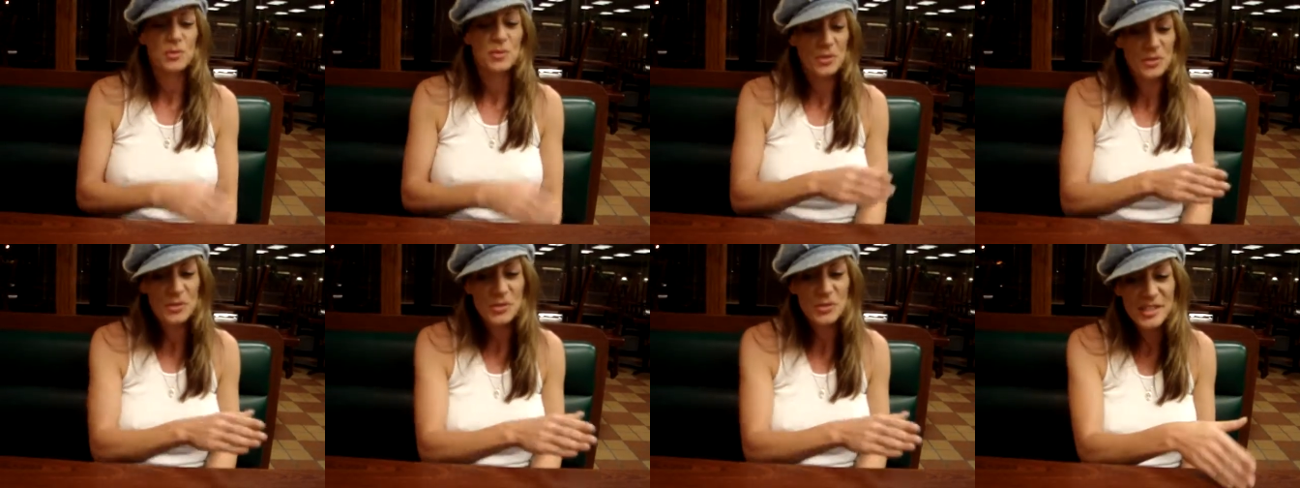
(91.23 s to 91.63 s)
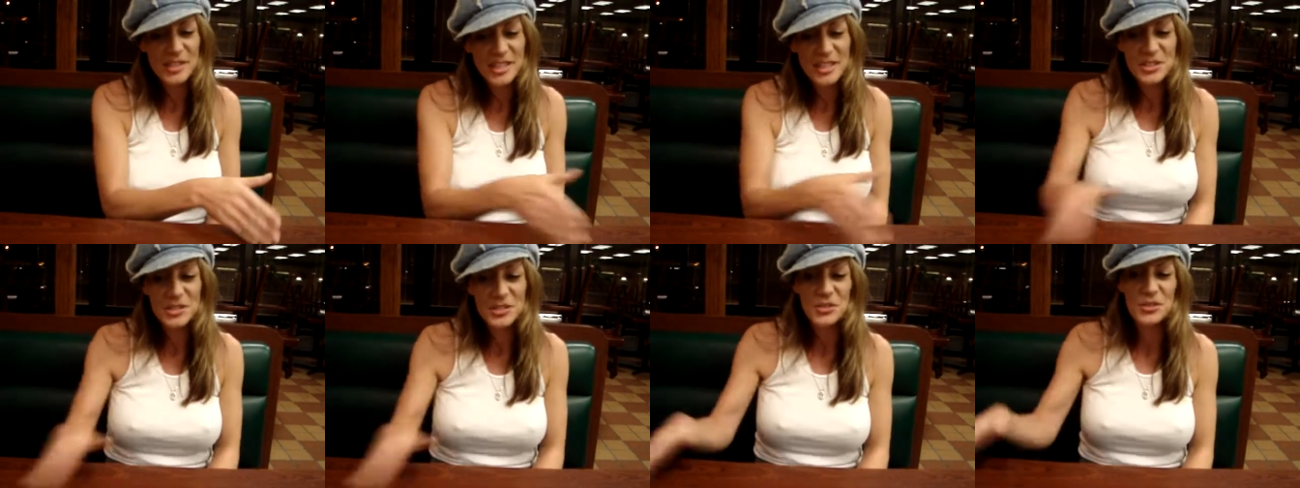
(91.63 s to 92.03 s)
whether they're a
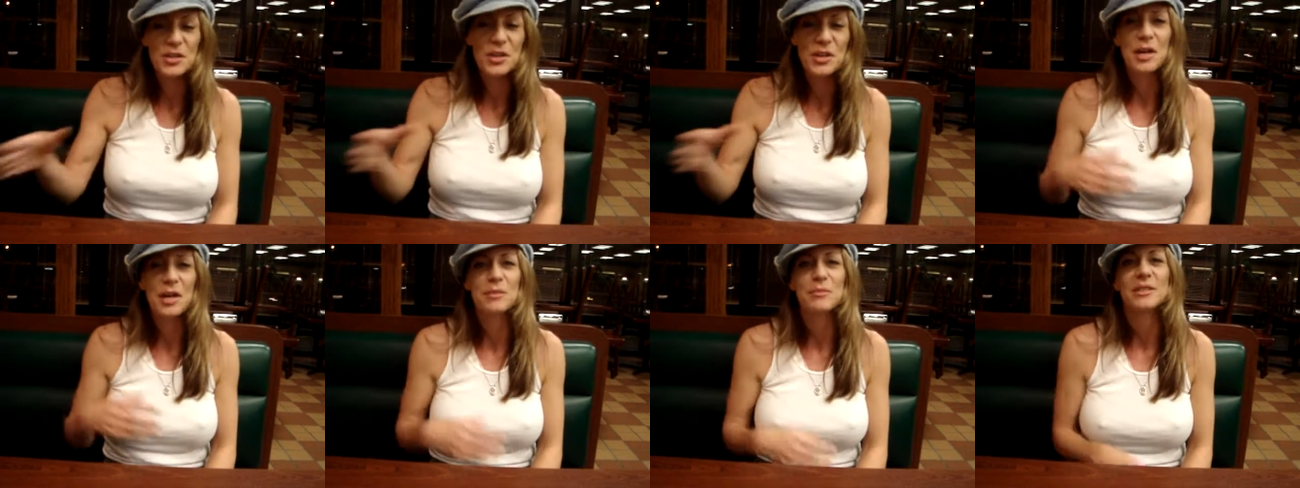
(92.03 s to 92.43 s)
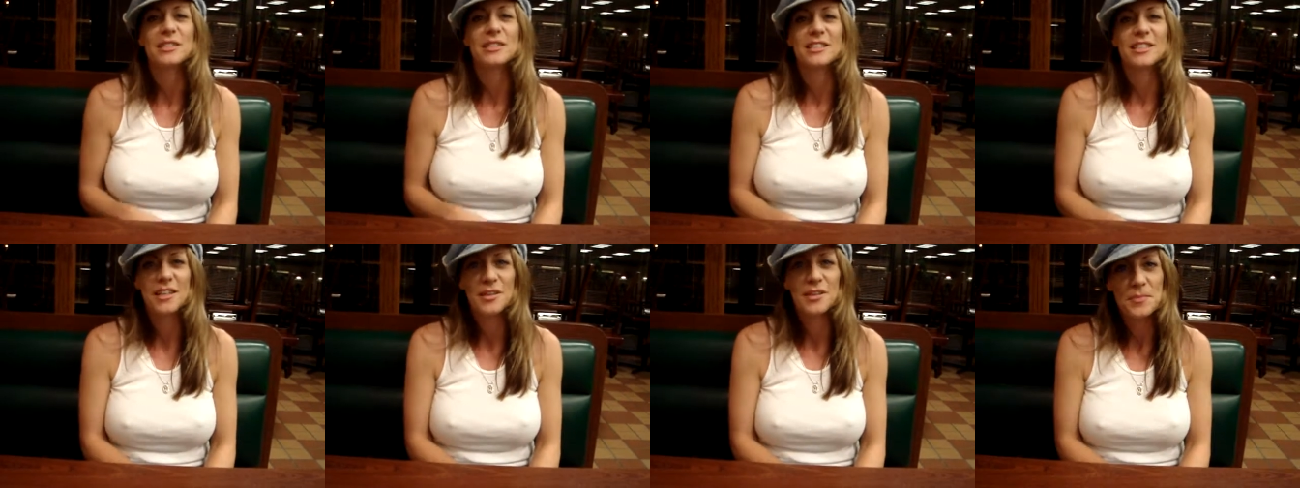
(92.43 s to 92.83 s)
dancer or not.
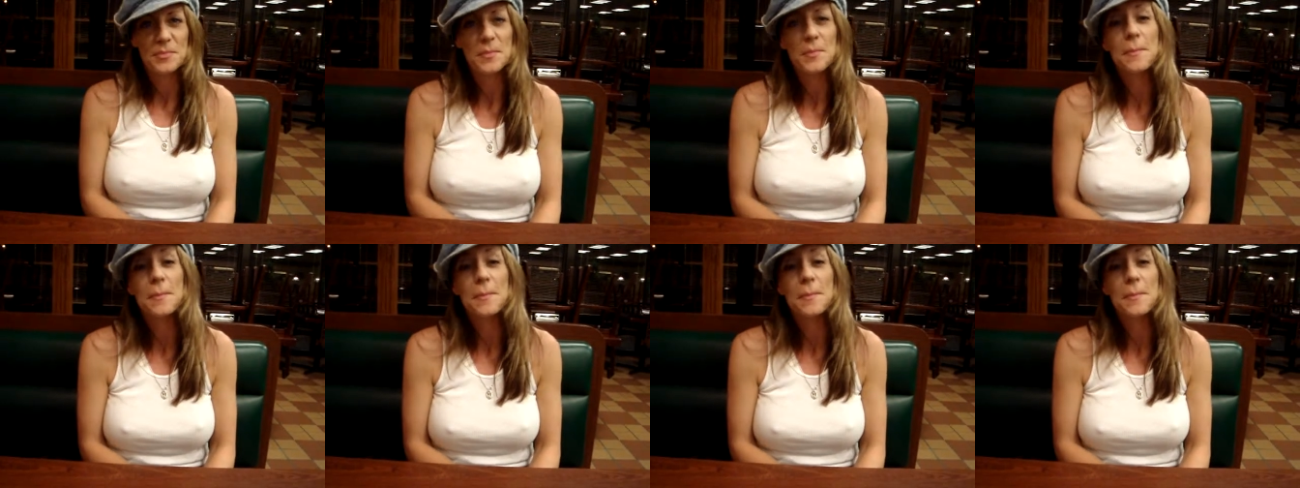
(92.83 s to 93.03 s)
But yeah.